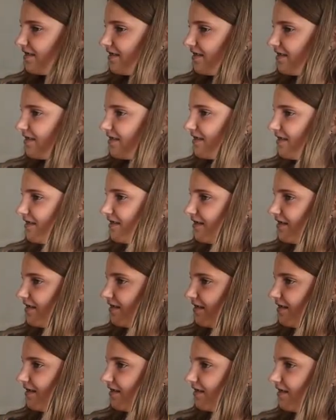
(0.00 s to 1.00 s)

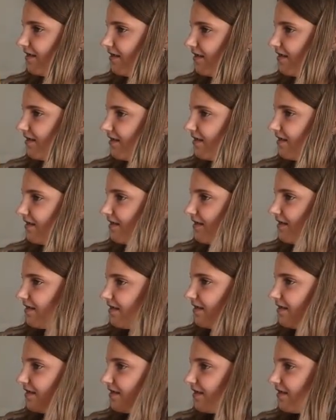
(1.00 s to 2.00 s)

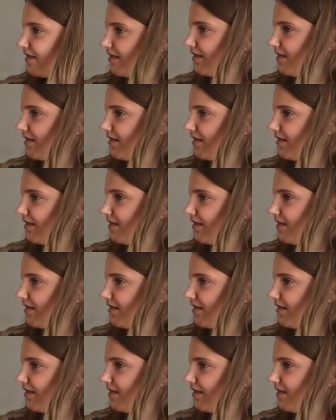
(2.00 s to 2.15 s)
This person isn't speaking.